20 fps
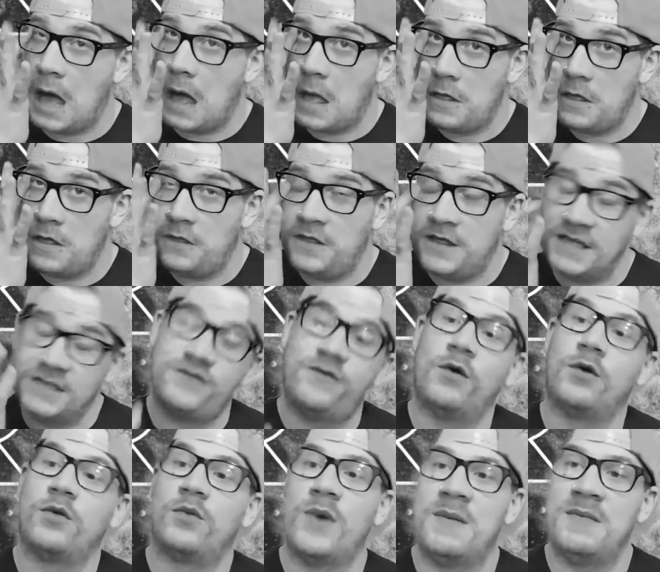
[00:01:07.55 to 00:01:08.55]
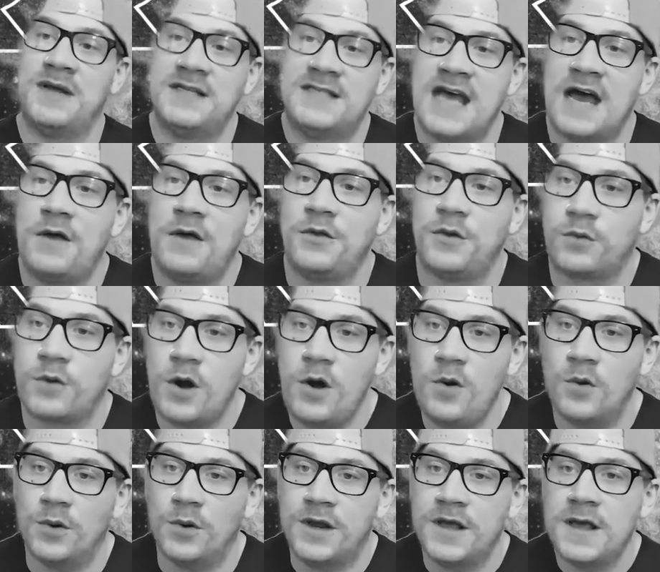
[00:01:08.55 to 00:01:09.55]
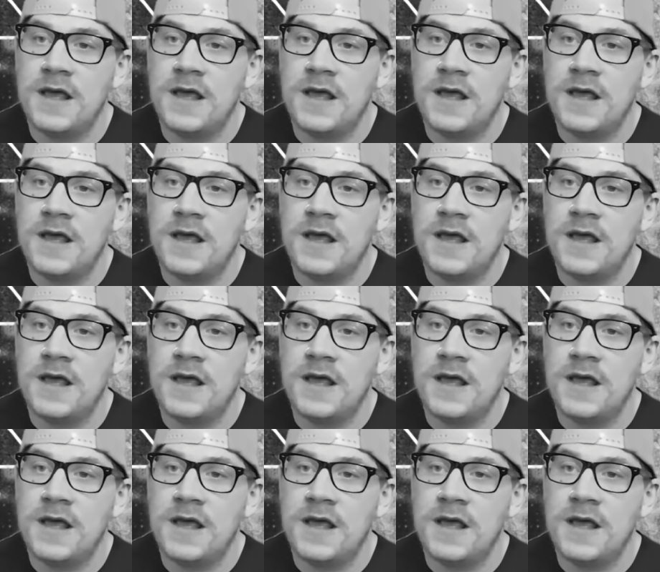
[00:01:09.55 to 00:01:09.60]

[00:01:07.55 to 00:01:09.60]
these four women down the road.